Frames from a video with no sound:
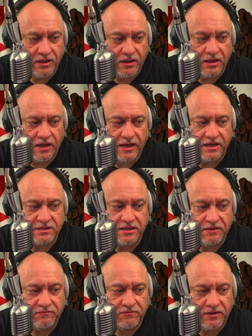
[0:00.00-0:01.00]

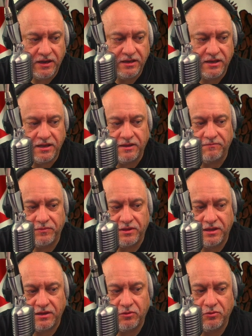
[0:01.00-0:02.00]
ISF and
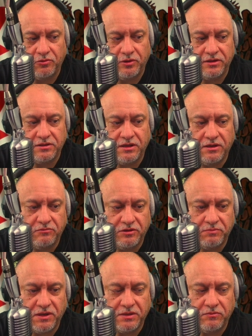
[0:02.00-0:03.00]
who is
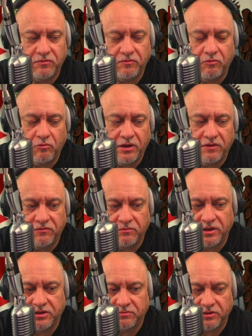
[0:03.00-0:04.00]
responsible, what
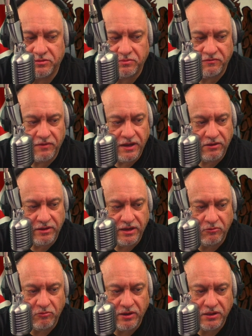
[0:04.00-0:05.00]
information must be filed, and
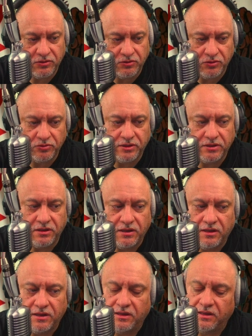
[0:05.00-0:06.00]
when to do it.
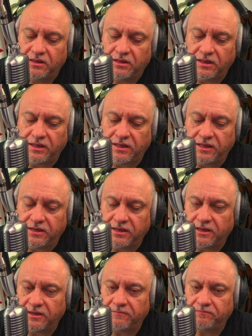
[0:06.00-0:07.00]
And
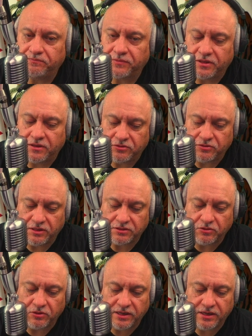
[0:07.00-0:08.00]
so let's go
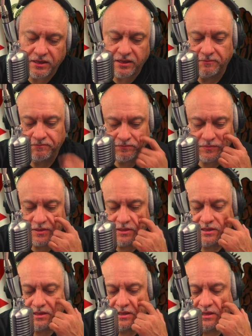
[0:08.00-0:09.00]
ahead and
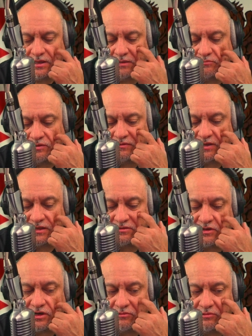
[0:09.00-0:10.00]
briefly get
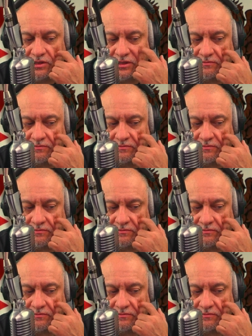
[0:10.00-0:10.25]
started with it